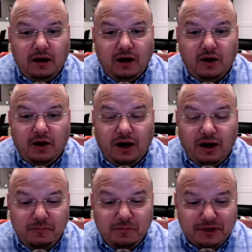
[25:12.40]

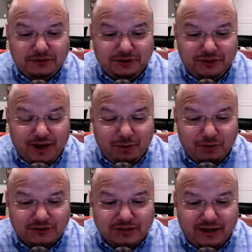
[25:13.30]
Hot and mustard. I
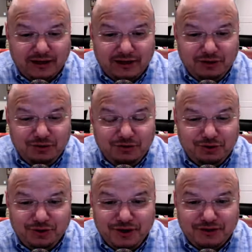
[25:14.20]
was like, you
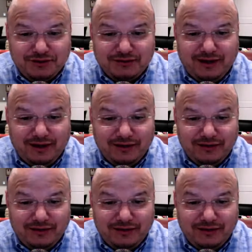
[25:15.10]
don't understand.